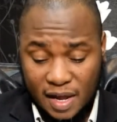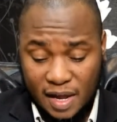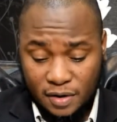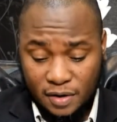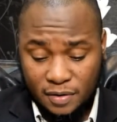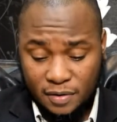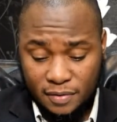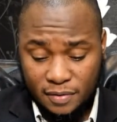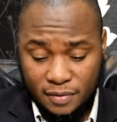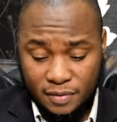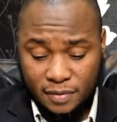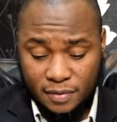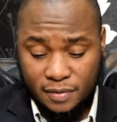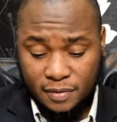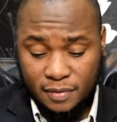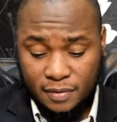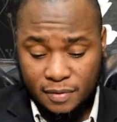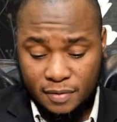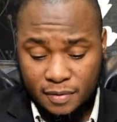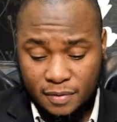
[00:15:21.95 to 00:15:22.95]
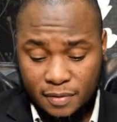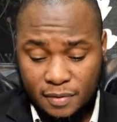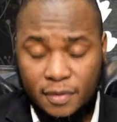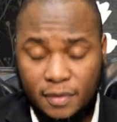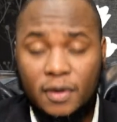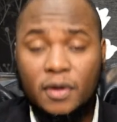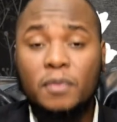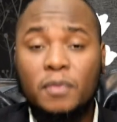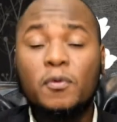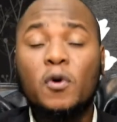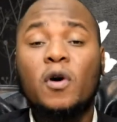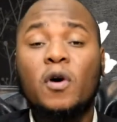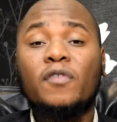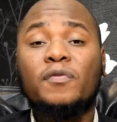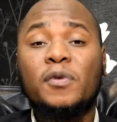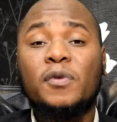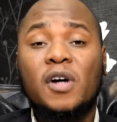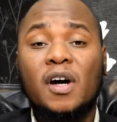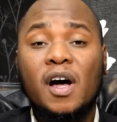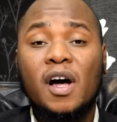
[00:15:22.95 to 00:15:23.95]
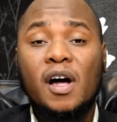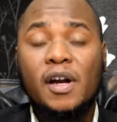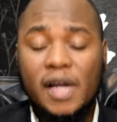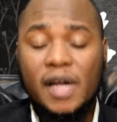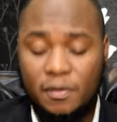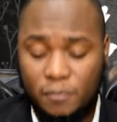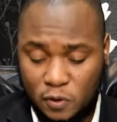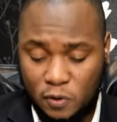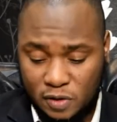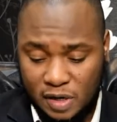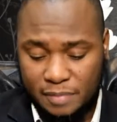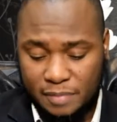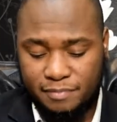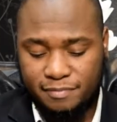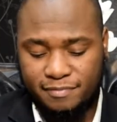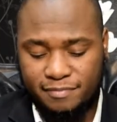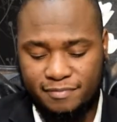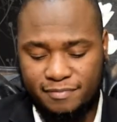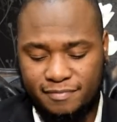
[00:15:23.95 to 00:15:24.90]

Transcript: in Book of Bukhari and Muslim.